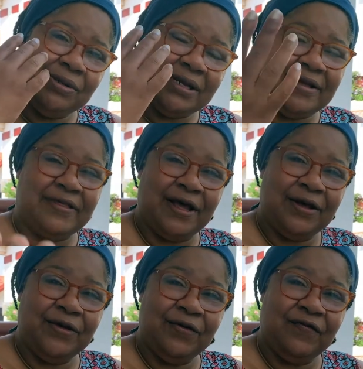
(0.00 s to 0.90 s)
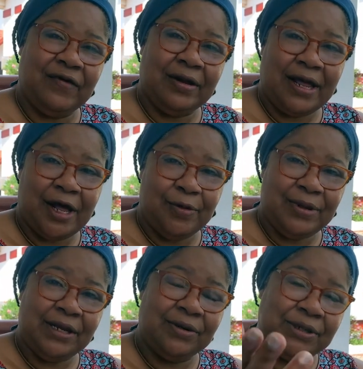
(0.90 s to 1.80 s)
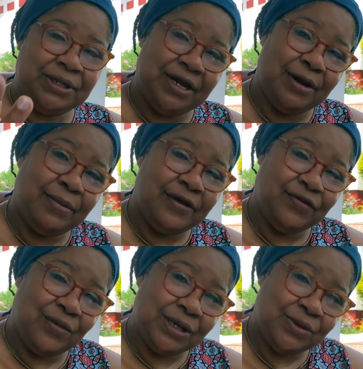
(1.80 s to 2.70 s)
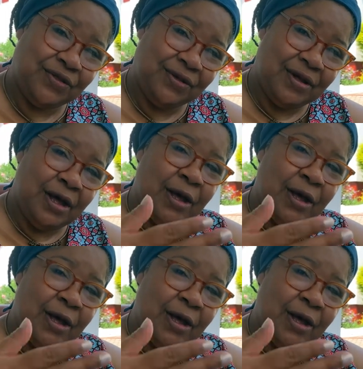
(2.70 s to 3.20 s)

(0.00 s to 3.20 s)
say thank you for allowing me to share my thoughts with you.